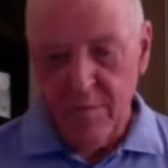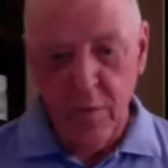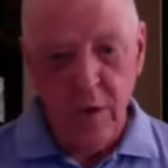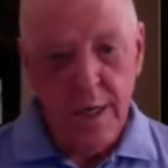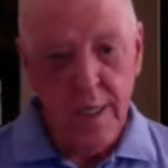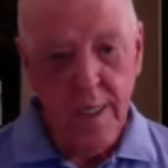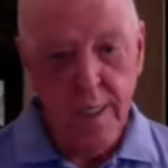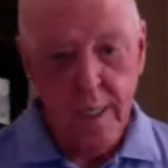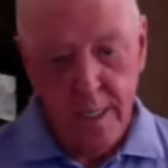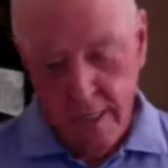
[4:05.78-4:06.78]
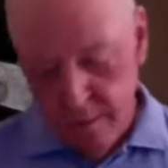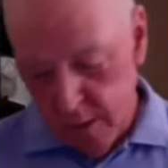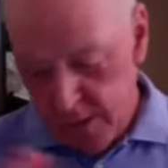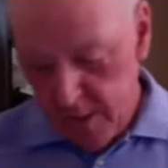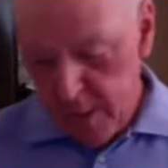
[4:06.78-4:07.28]
everyone, and in
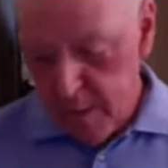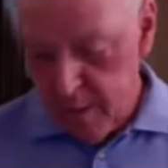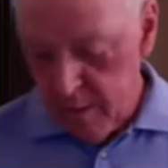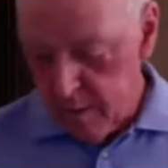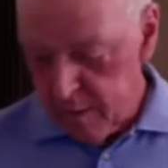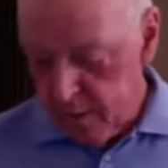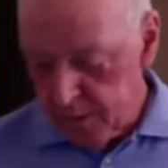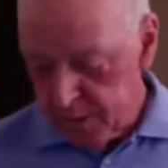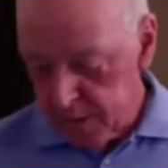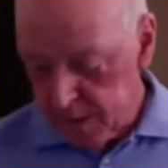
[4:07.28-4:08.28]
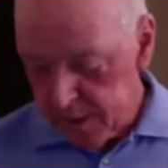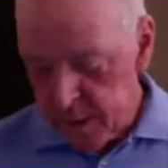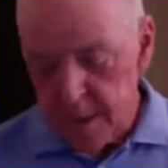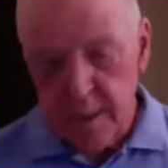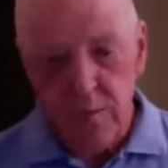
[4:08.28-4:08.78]
Australia and those
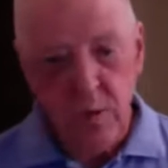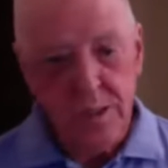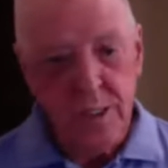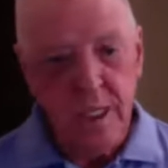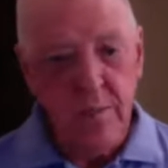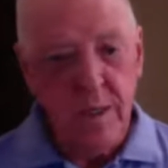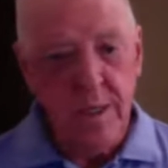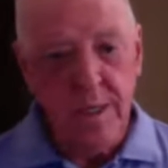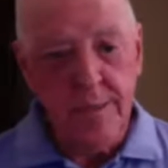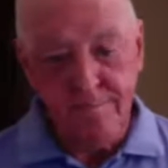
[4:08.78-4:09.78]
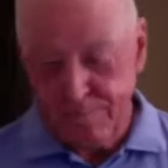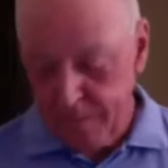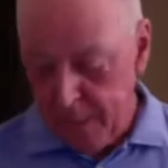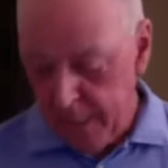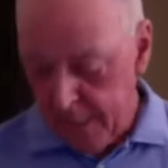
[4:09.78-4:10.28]
listening and watching in America
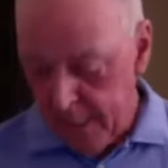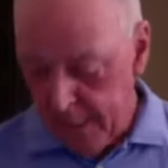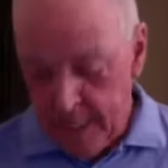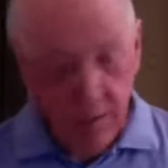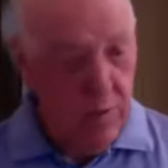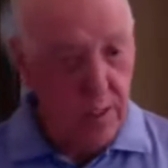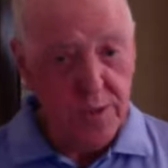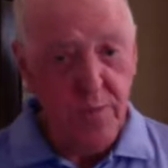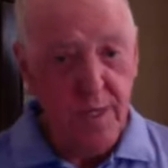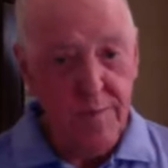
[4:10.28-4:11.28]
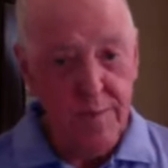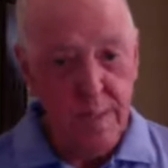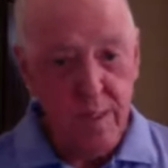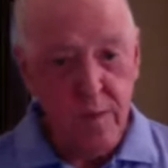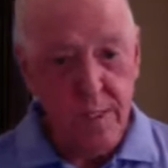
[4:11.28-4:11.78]
or elsewhere in
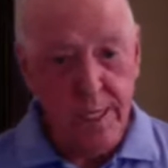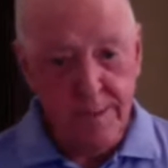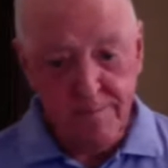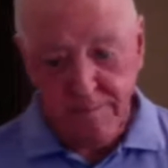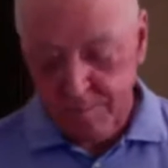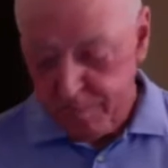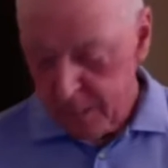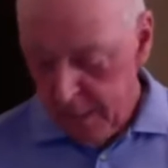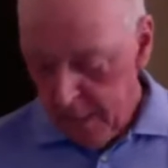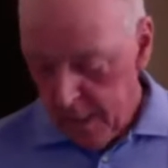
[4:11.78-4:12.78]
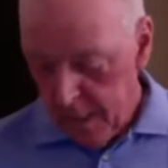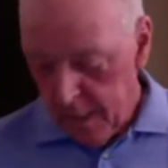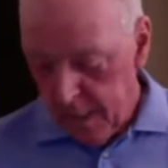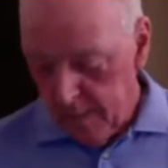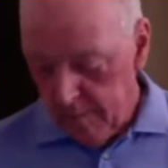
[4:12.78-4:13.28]
the
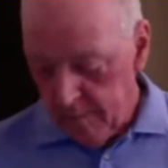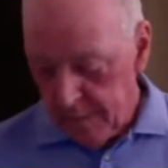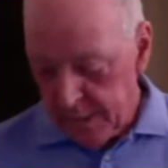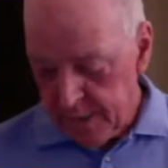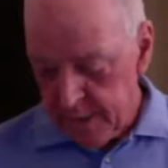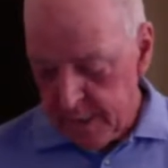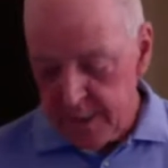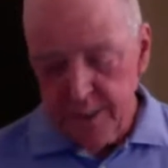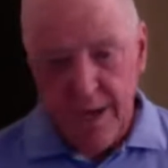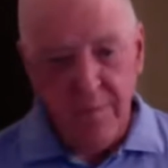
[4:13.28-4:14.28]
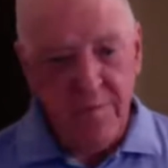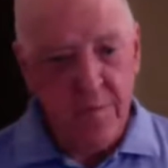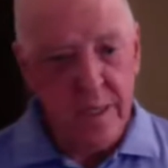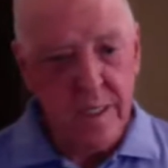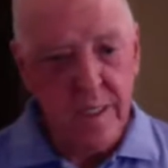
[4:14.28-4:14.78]
UK. Thanks again, Simon, for
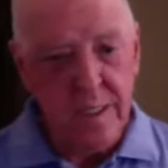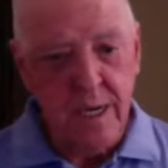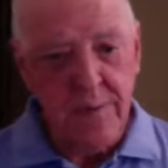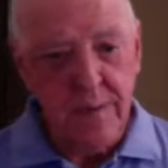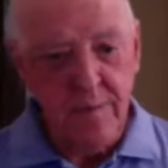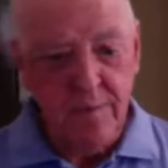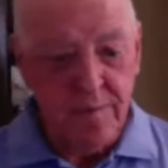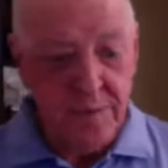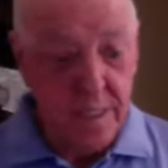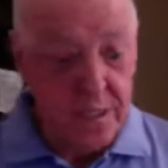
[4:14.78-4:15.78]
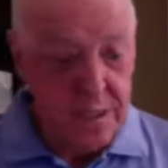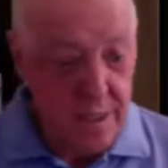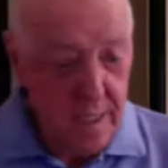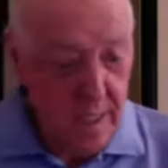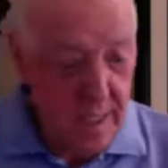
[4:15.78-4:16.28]
making this happen.
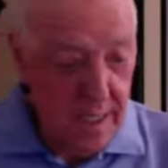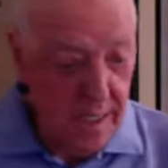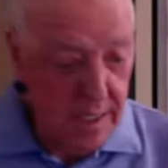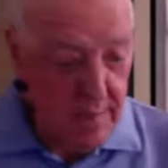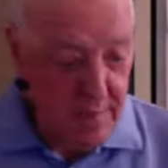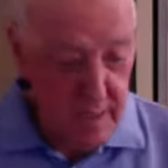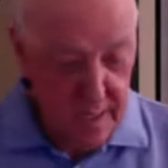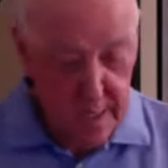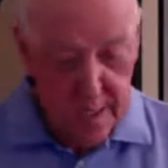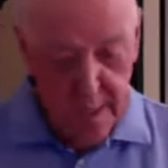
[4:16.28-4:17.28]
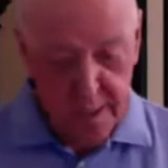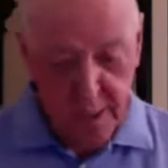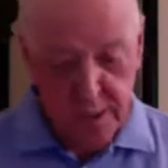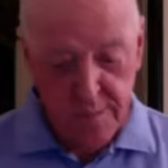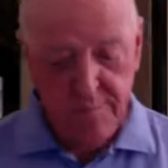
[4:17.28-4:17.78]
15th
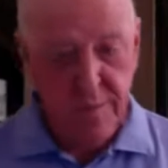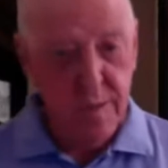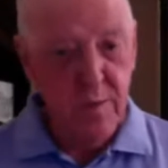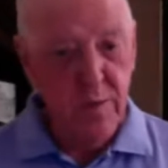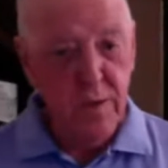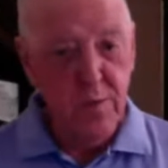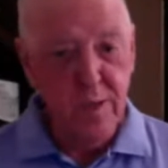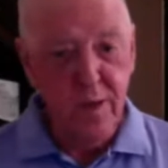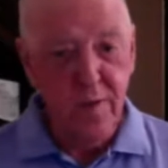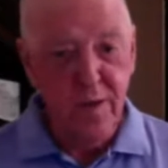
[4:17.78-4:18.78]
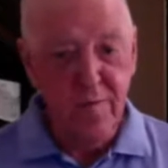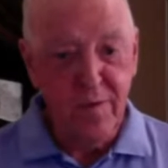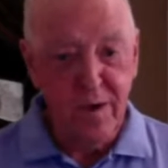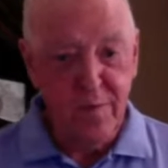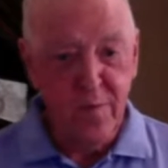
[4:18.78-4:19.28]
session. Didn't think we'd go that
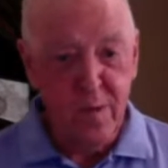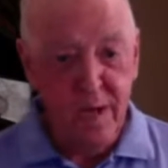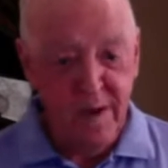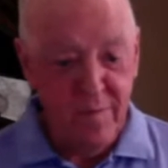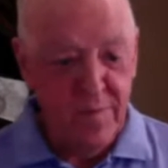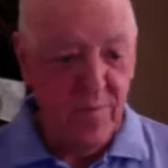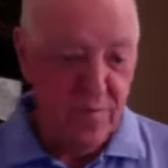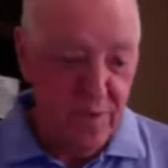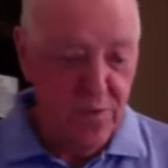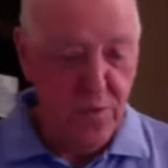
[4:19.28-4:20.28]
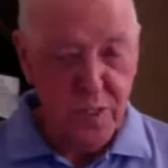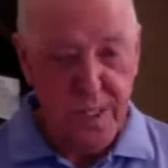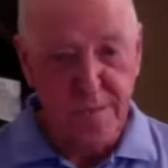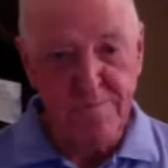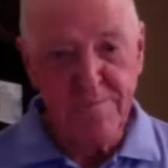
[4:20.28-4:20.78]
far, but we have, and we've got more to
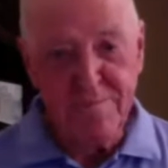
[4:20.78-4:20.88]
come.